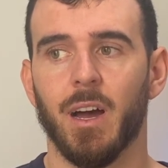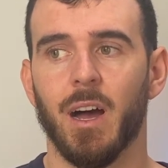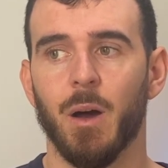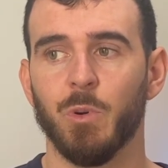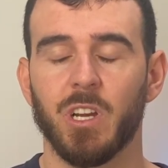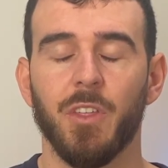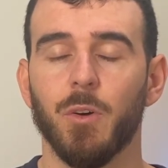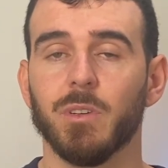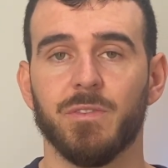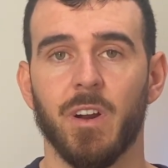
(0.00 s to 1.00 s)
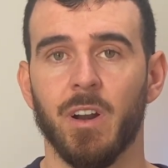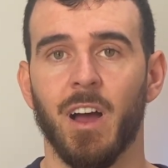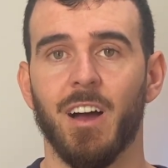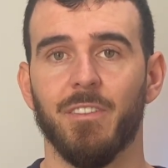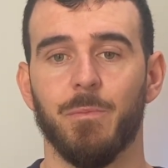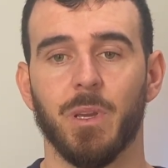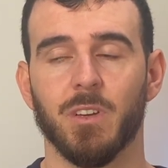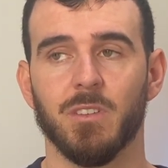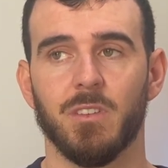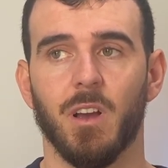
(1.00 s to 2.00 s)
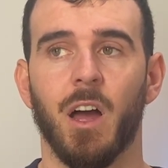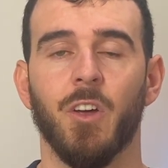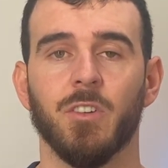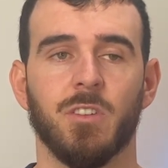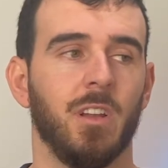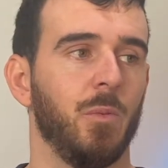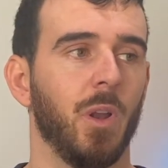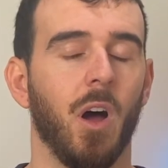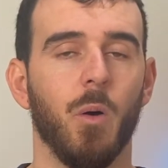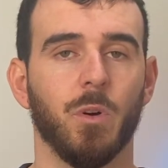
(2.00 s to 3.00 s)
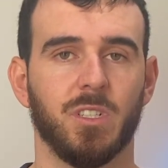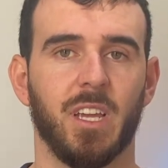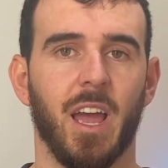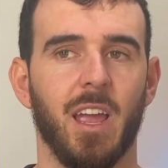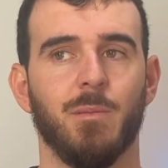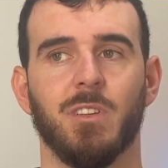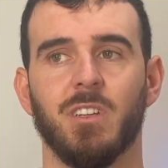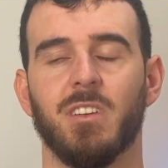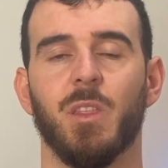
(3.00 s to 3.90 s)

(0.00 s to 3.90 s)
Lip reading: which I thought was fair enough, because I know certainly when I watch games and you see the